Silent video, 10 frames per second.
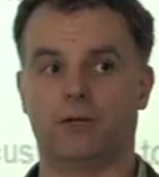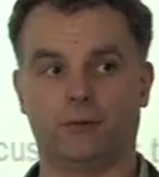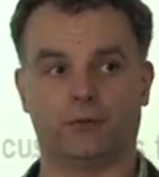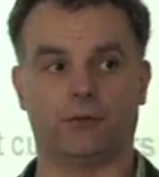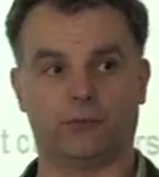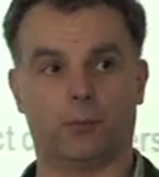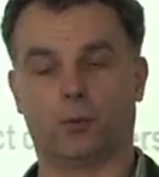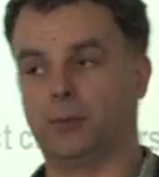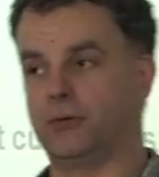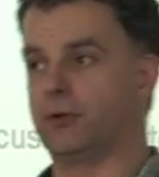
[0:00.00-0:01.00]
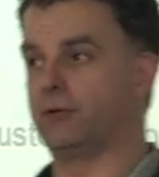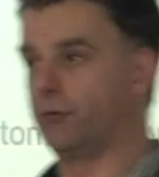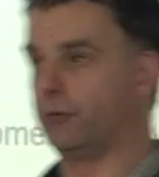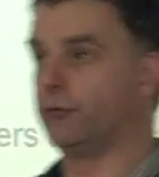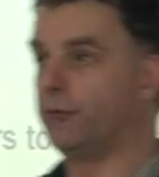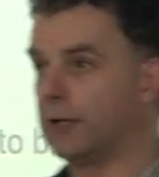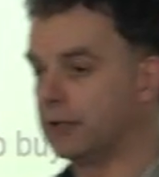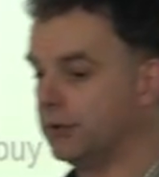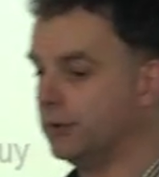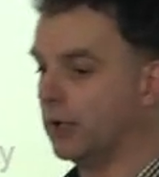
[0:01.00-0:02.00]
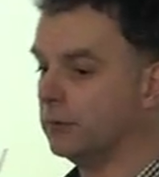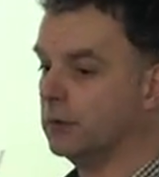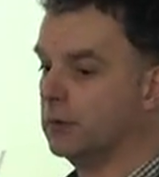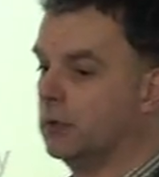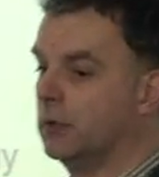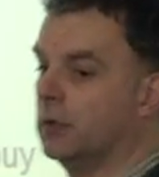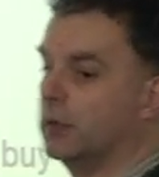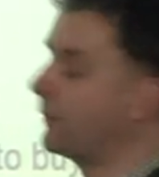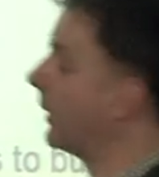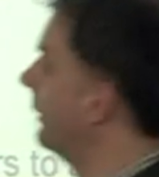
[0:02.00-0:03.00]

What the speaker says: if it's a small business that's fairly new. They